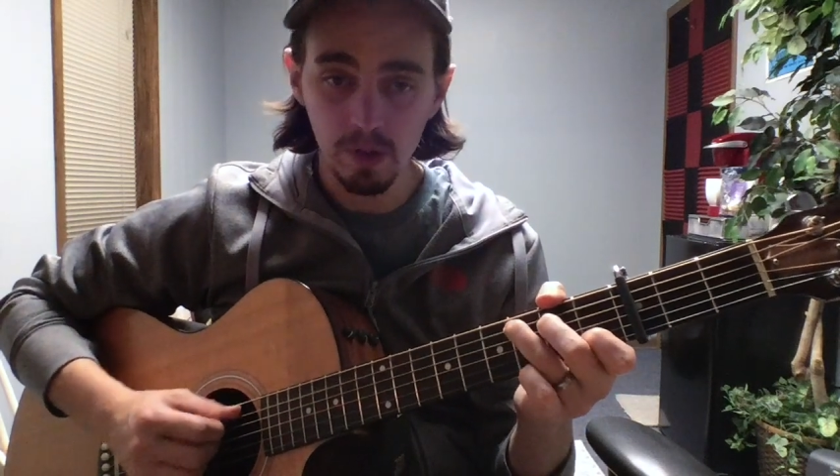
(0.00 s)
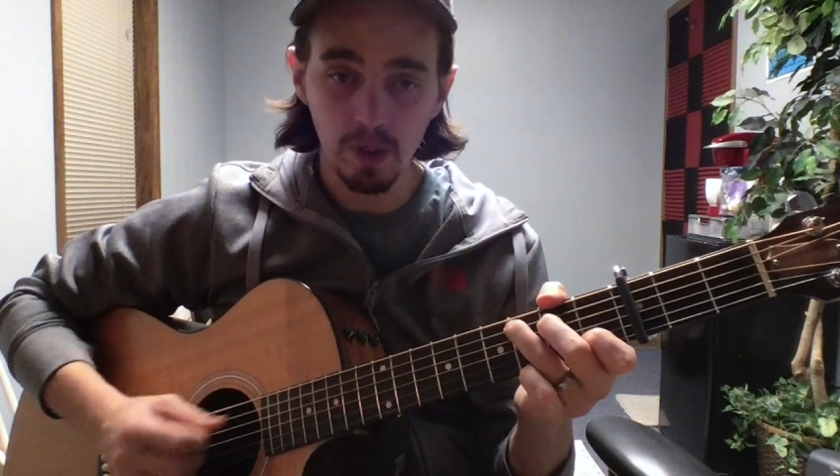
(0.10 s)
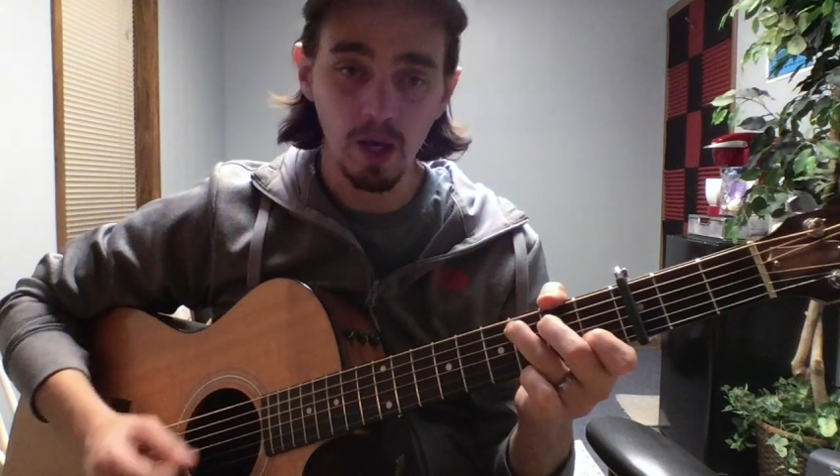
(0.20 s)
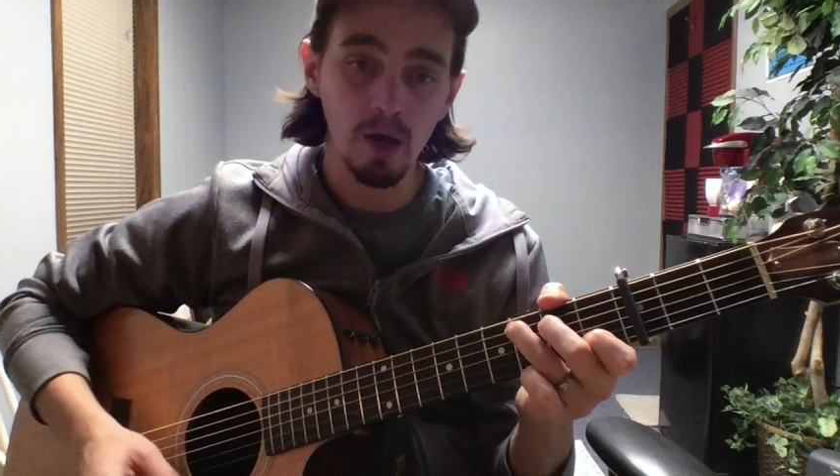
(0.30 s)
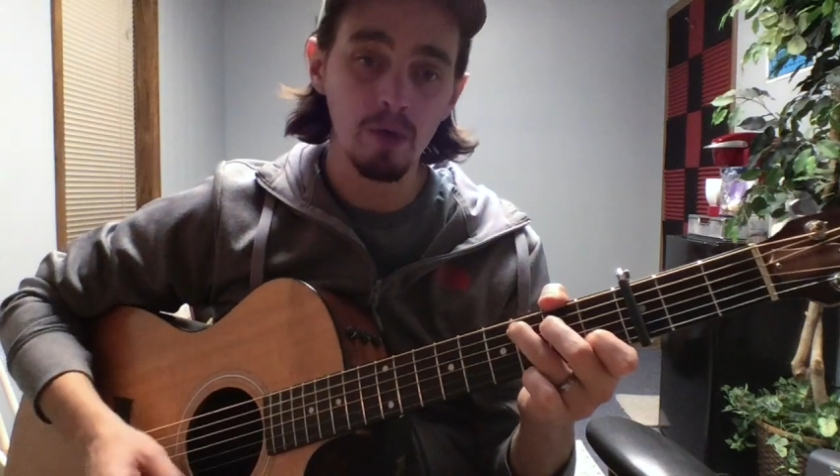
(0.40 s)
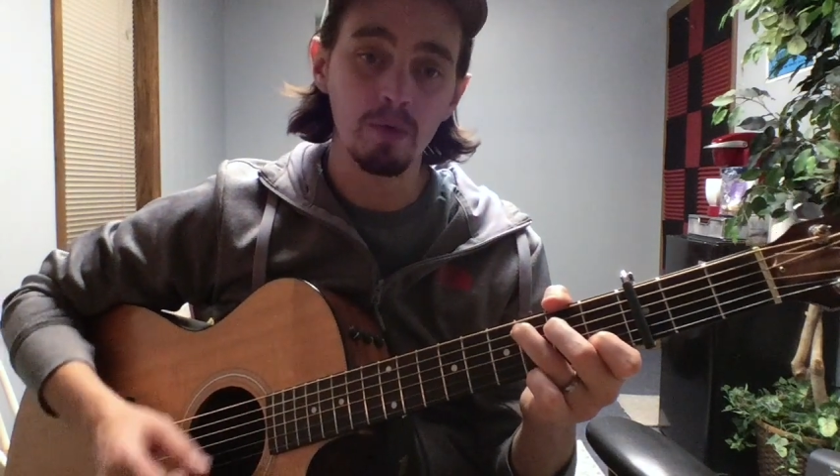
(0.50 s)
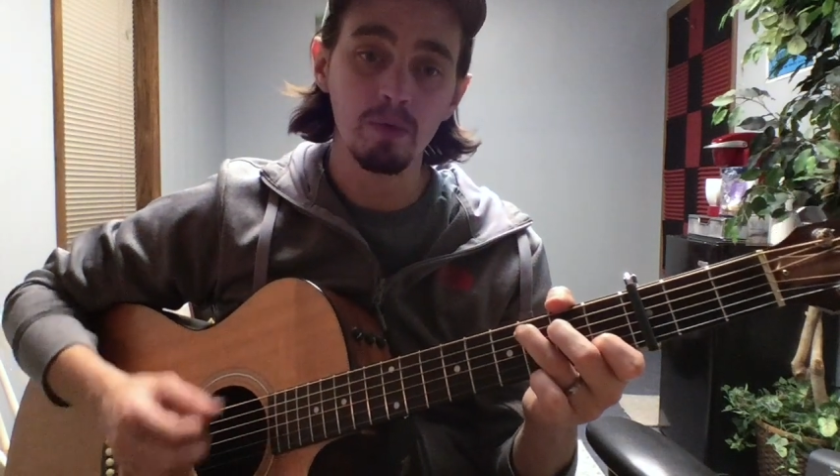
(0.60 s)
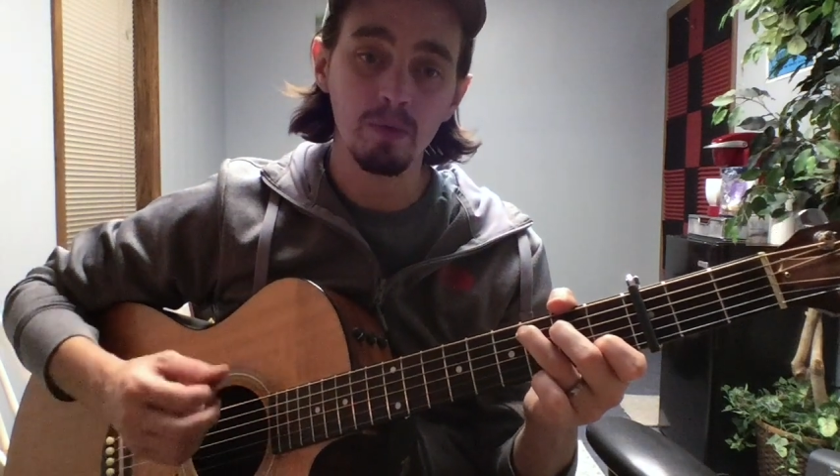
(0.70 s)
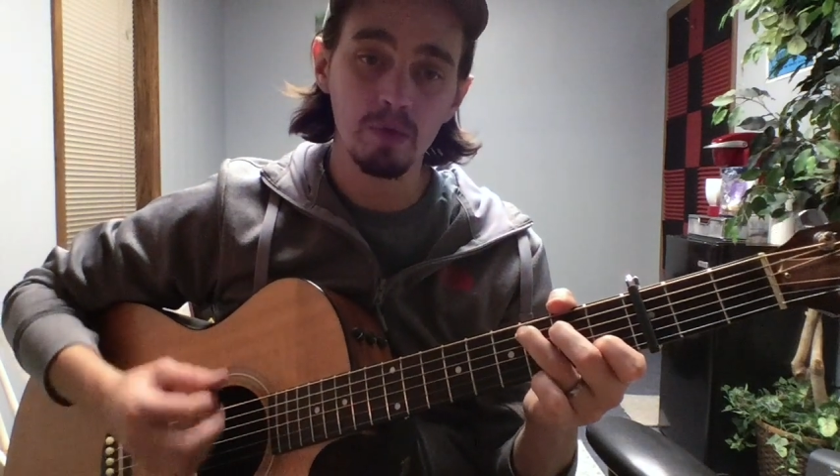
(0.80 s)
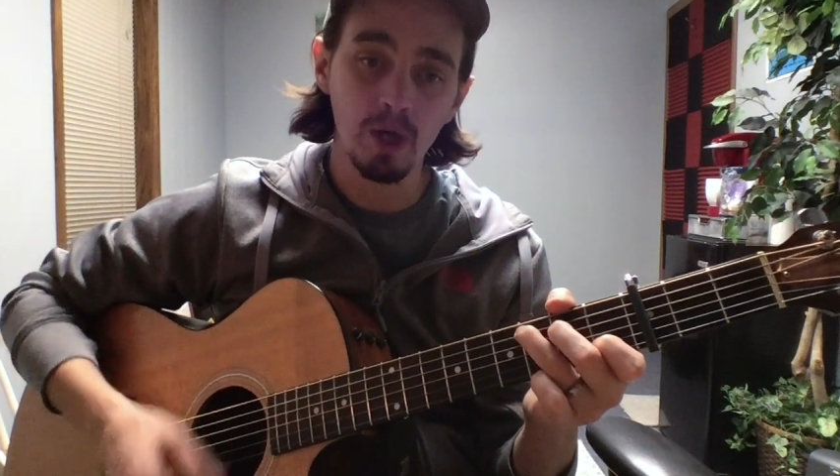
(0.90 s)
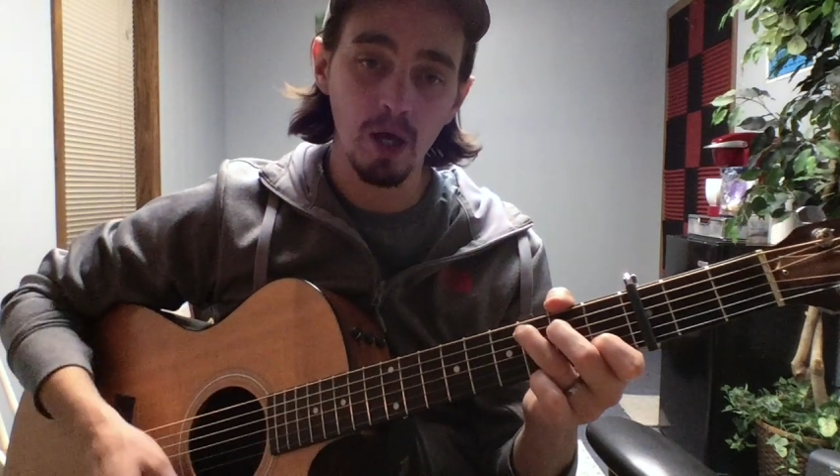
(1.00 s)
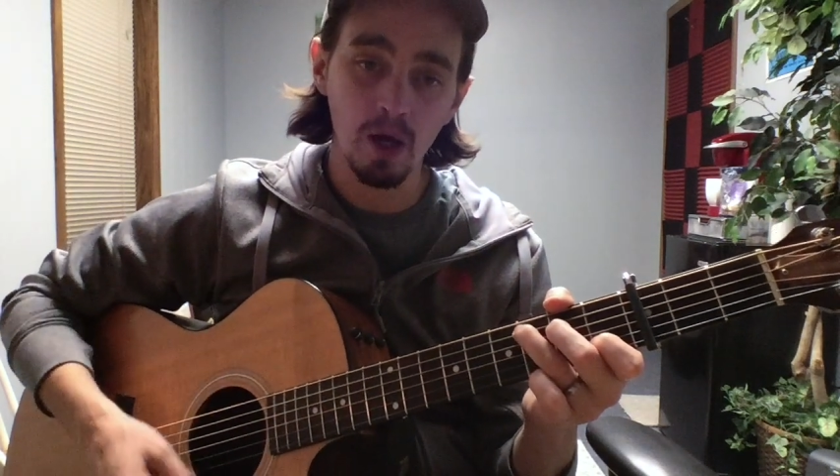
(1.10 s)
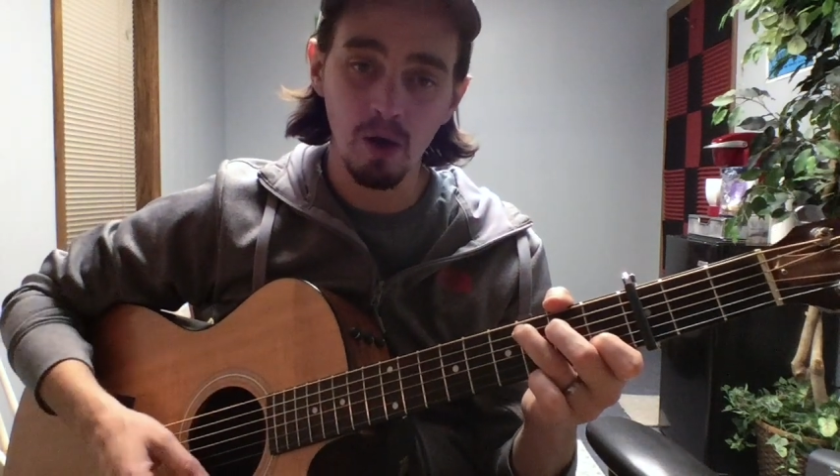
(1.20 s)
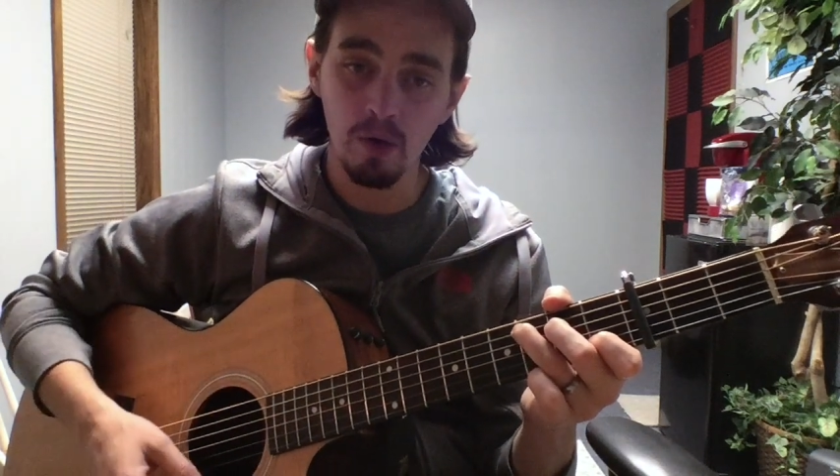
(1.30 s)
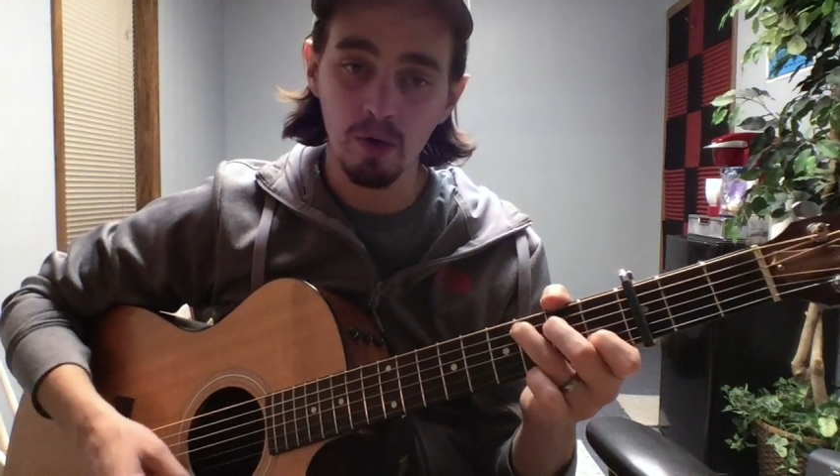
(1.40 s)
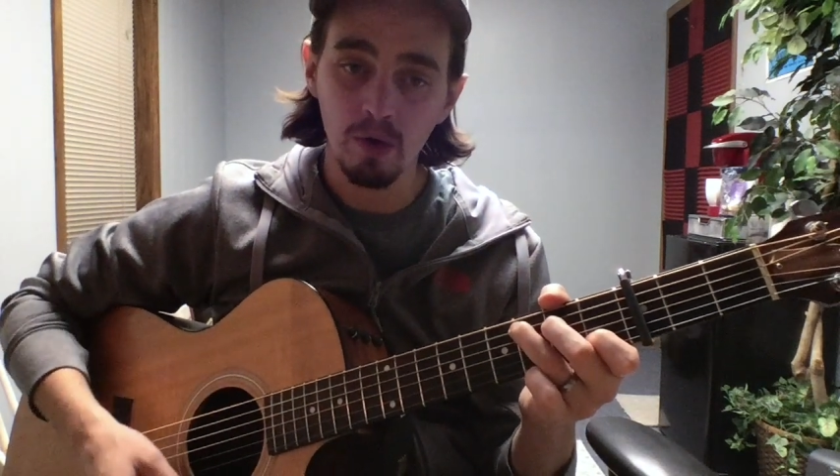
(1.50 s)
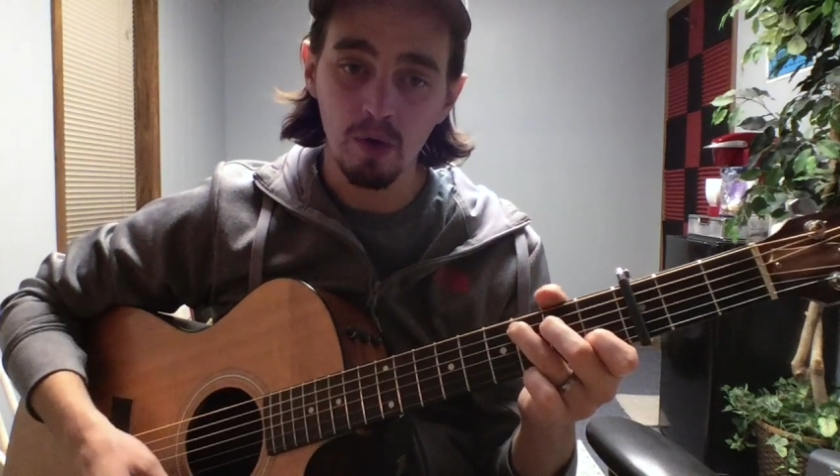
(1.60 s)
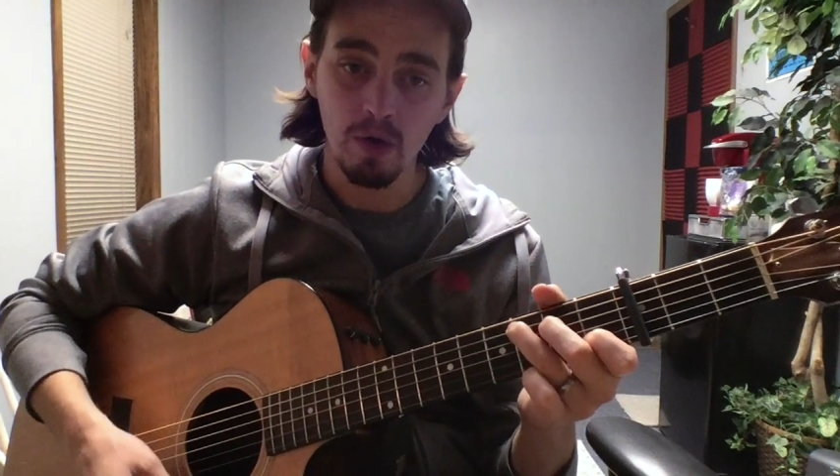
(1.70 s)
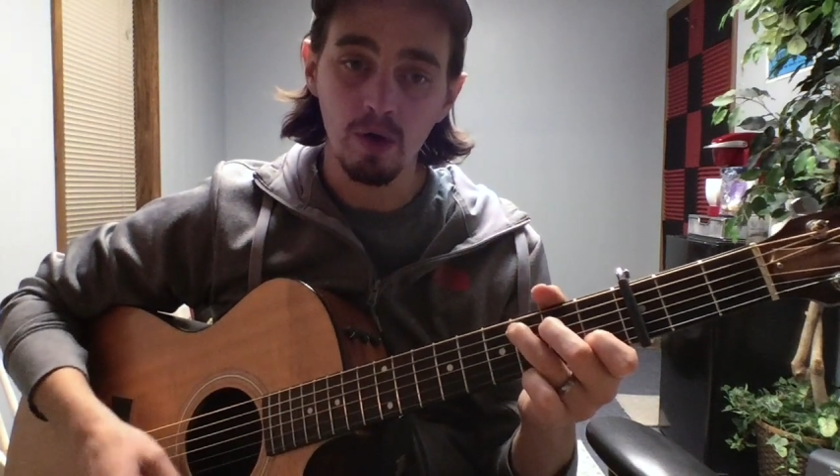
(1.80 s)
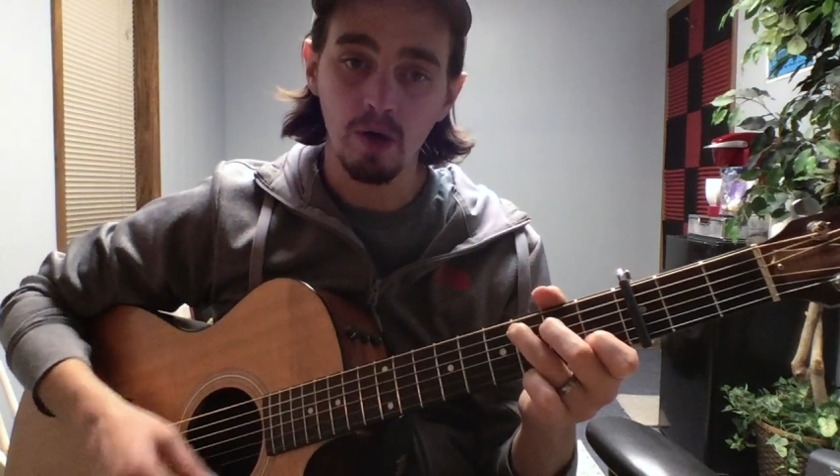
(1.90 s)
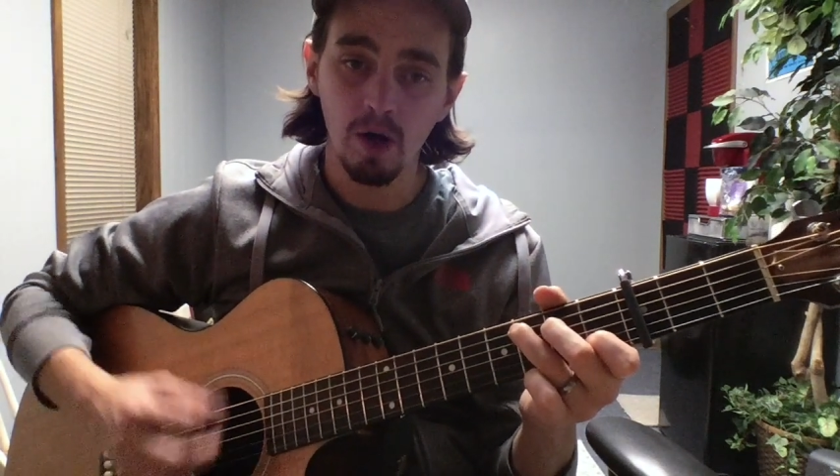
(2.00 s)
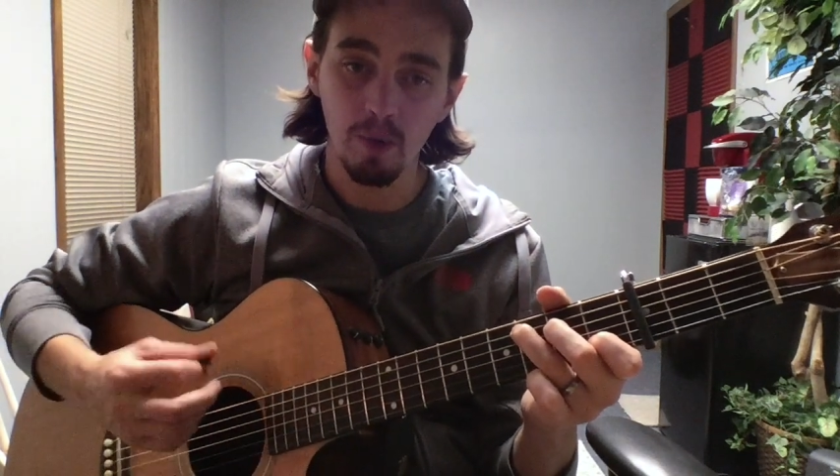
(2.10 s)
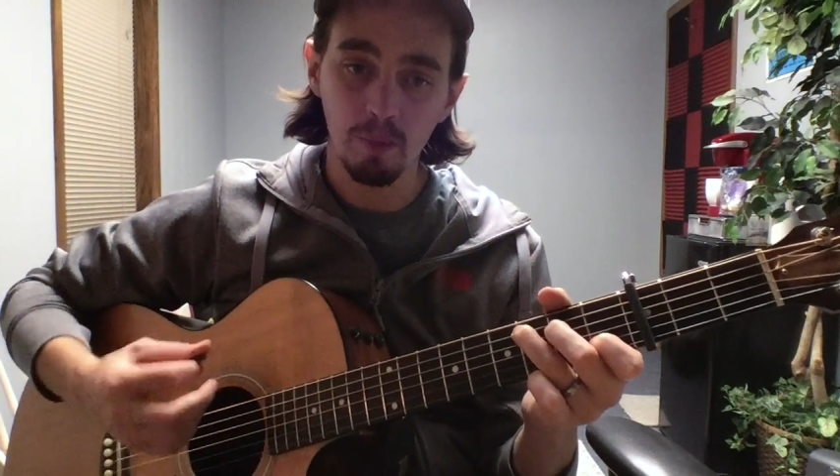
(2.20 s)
down, down,